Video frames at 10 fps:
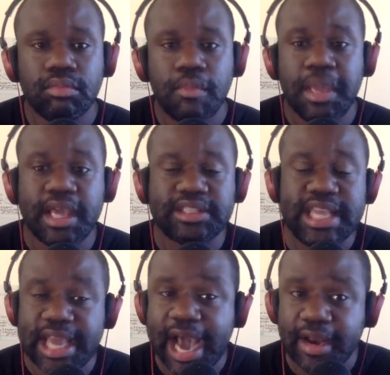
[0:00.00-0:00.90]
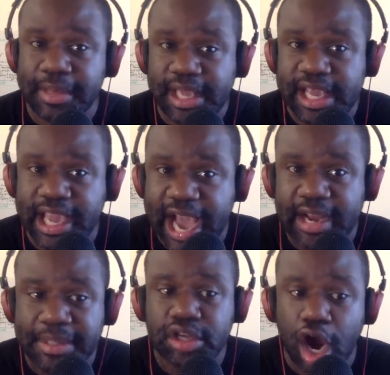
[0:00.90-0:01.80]
because the economy
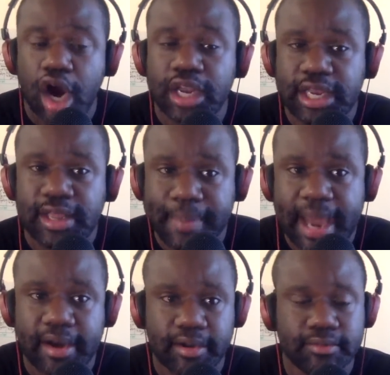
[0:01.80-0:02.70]
economies are getting better.